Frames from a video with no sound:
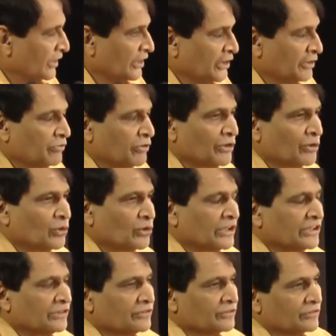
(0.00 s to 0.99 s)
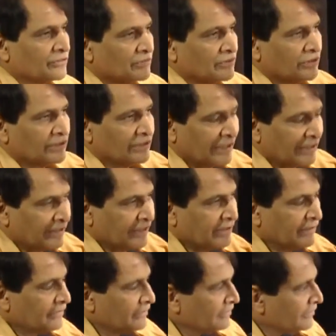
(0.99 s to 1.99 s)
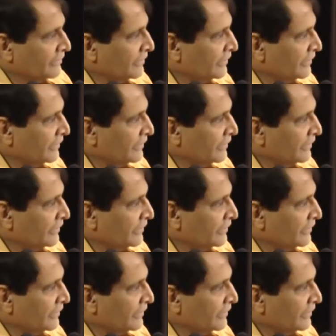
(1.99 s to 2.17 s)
If you noticed in 19